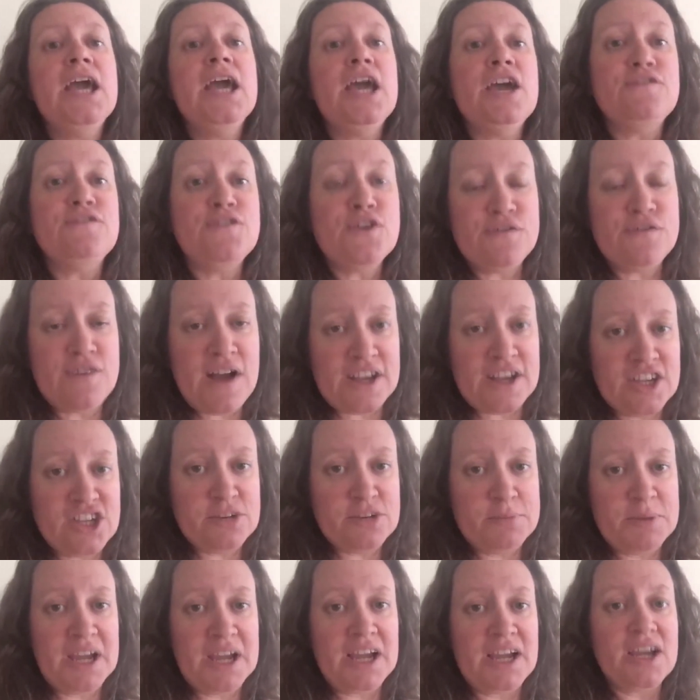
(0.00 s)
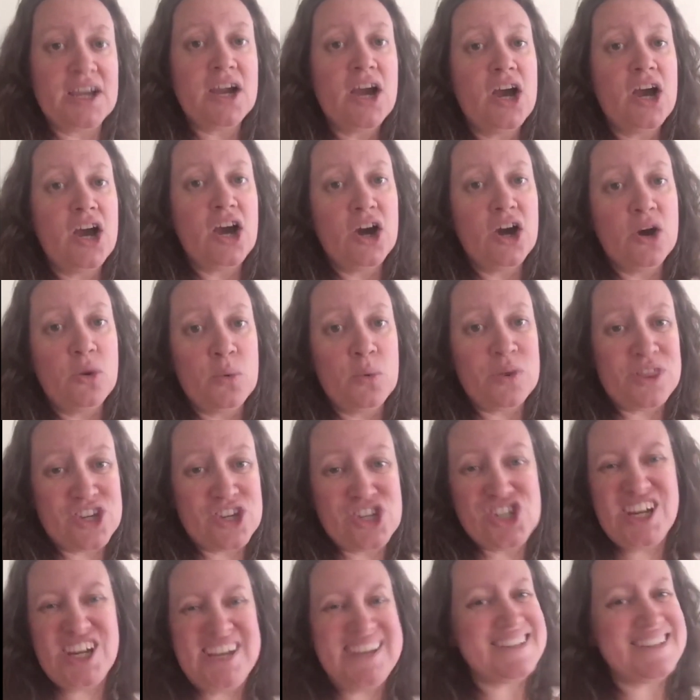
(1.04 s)
if you're vacuuming with a
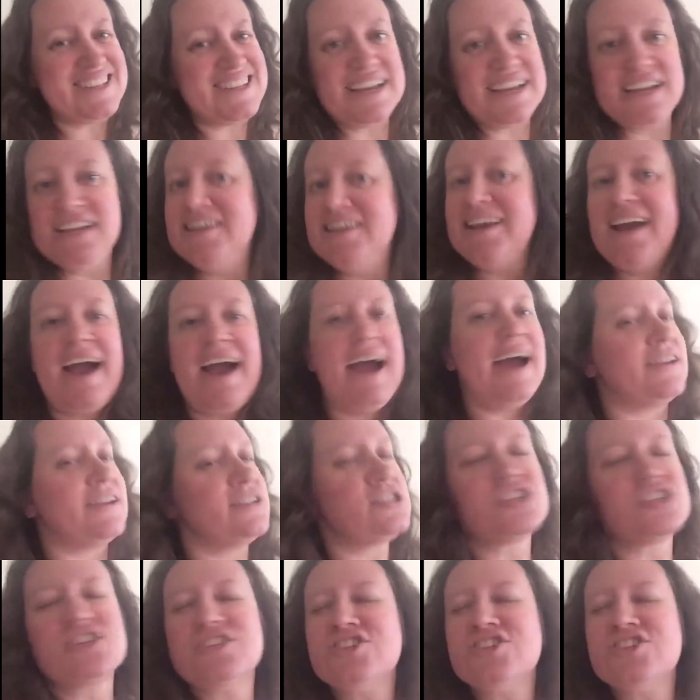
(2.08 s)
G&T in your hands.